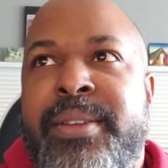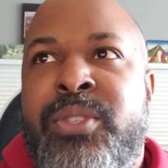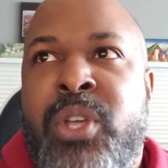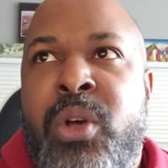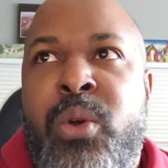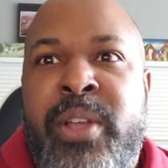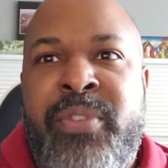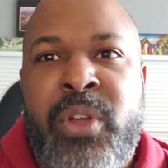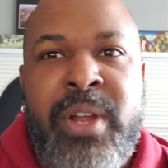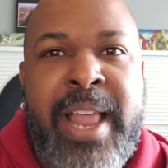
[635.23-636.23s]
So if
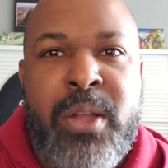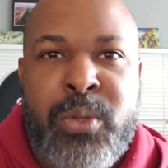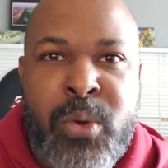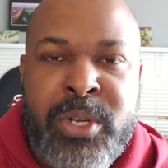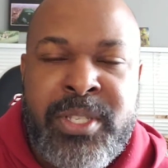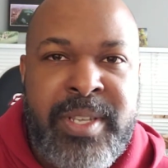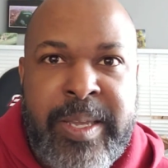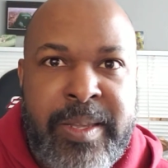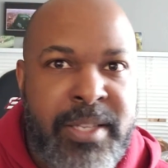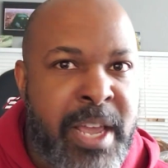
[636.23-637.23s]
you're an
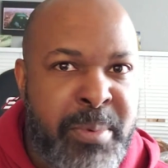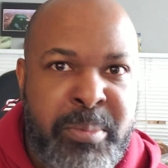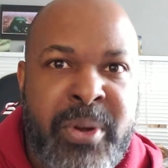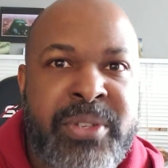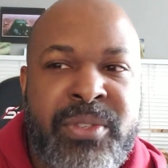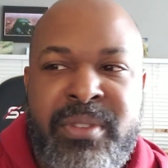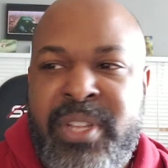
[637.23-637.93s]
outdoorsy type of person,